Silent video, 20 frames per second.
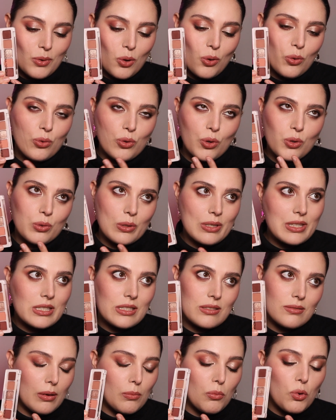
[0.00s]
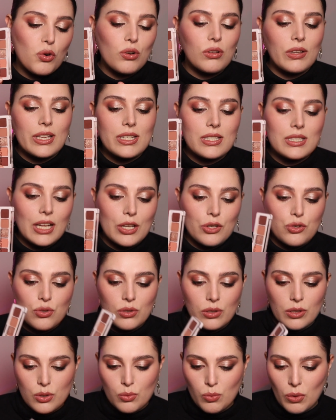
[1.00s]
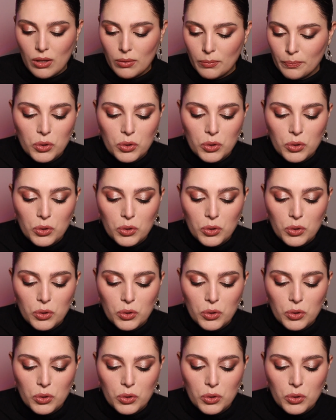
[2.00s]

although it's more or less natural as well.